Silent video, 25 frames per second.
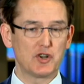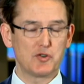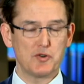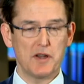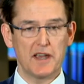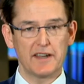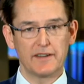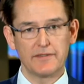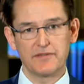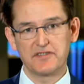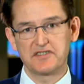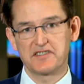
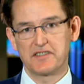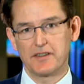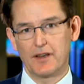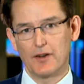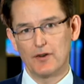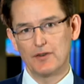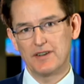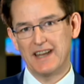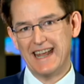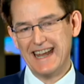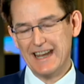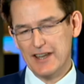Creative
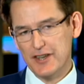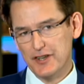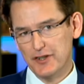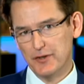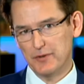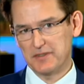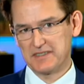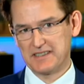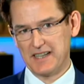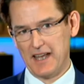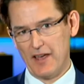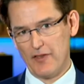Stone in
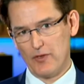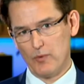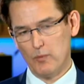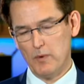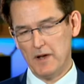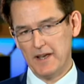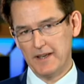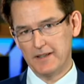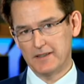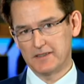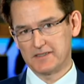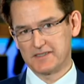New South
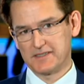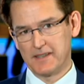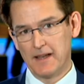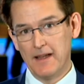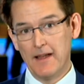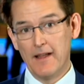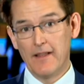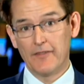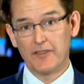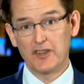Wales.